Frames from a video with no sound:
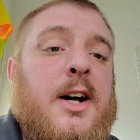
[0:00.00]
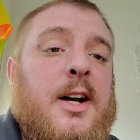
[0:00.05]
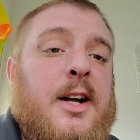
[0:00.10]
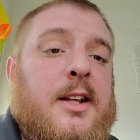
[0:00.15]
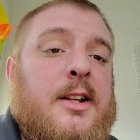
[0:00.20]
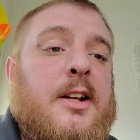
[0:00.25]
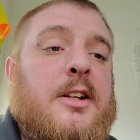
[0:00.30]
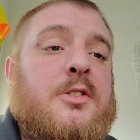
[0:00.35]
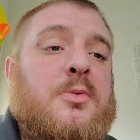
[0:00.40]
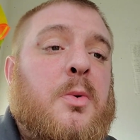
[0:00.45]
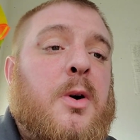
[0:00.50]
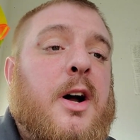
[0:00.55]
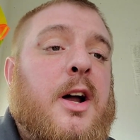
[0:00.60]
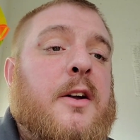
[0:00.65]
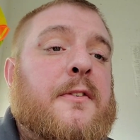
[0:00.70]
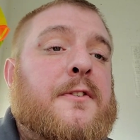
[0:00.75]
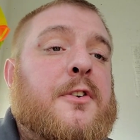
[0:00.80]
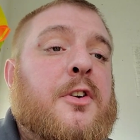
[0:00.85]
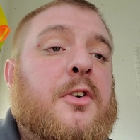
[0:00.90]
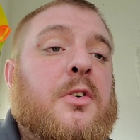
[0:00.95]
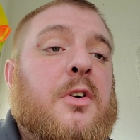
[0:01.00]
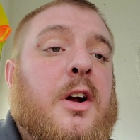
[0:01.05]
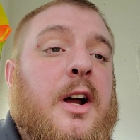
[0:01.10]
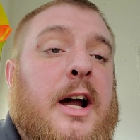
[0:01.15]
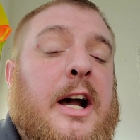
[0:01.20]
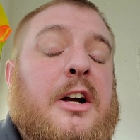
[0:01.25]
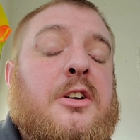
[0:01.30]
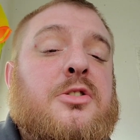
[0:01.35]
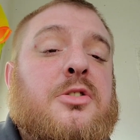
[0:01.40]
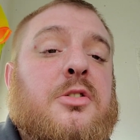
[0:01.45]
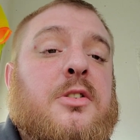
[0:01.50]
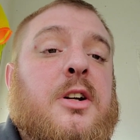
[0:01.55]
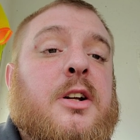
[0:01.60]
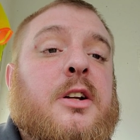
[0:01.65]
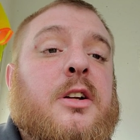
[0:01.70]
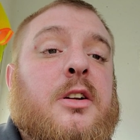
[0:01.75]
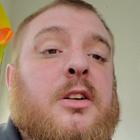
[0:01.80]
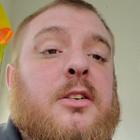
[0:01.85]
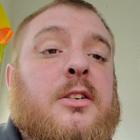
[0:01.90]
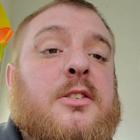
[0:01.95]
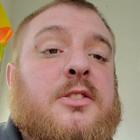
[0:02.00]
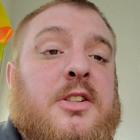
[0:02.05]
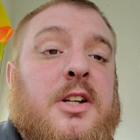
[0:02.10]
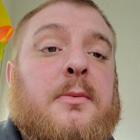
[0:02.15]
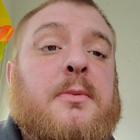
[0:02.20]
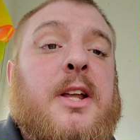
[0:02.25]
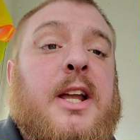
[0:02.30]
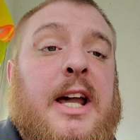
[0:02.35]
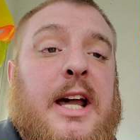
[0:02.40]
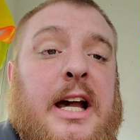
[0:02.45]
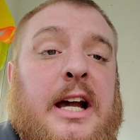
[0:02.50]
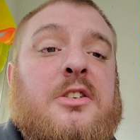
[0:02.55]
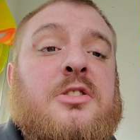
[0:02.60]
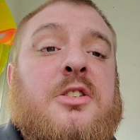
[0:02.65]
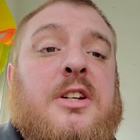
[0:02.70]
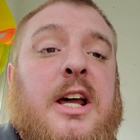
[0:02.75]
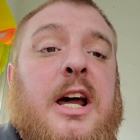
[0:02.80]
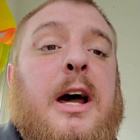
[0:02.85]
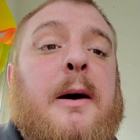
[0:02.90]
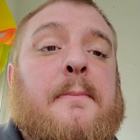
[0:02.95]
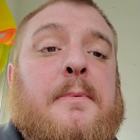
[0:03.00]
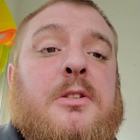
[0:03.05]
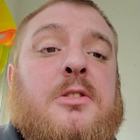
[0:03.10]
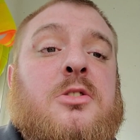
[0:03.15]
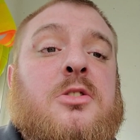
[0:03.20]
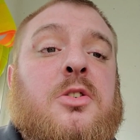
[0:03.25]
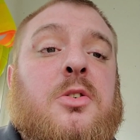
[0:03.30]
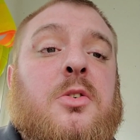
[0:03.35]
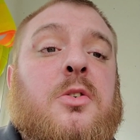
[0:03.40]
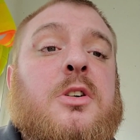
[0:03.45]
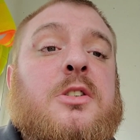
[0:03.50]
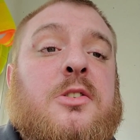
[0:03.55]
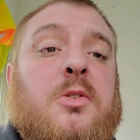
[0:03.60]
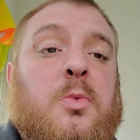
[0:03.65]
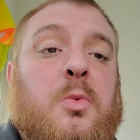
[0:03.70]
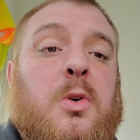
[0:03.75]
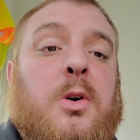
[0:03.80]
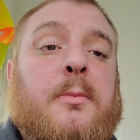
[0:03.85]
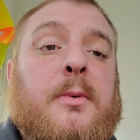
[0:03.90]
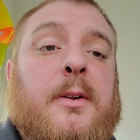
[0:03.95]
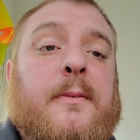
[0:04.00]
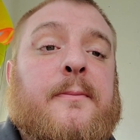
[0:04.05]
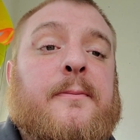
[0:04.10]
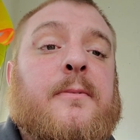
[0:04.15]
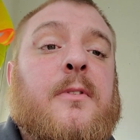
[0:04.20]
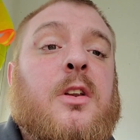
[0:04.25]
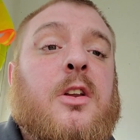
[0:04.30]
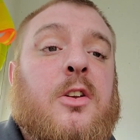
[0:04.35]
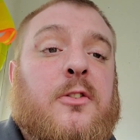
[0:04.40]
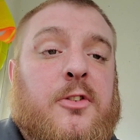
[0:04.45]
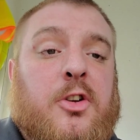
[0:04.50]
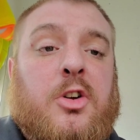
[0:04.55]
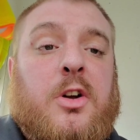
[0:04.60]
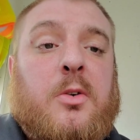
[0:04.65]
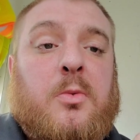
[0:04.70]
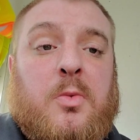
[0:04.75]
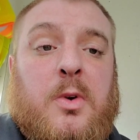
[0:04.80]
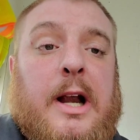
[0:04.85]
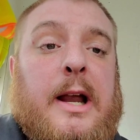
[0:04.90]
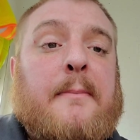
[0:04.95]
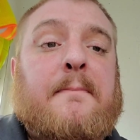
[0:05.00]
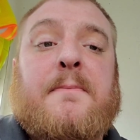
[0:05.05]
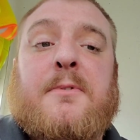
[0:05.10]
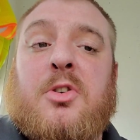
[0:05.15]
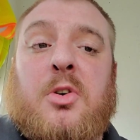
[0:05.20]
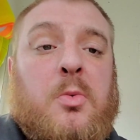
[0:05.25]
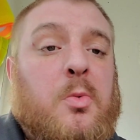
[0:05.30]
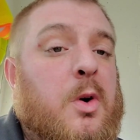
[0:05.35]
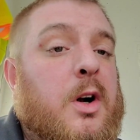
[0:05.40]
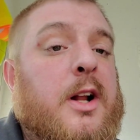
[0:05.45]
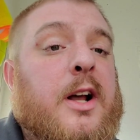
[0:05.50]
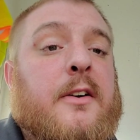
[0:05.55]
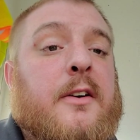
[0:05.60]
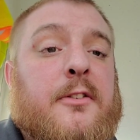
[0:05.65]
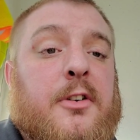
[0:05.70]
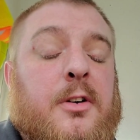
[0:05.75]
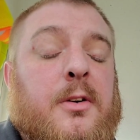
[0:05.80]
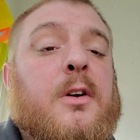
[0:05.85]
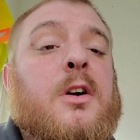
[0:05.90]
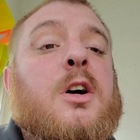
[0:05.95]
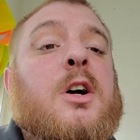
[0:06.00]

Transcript: That is why if you're actually, if something actually happens to you as a woman, if you get raped or whatever,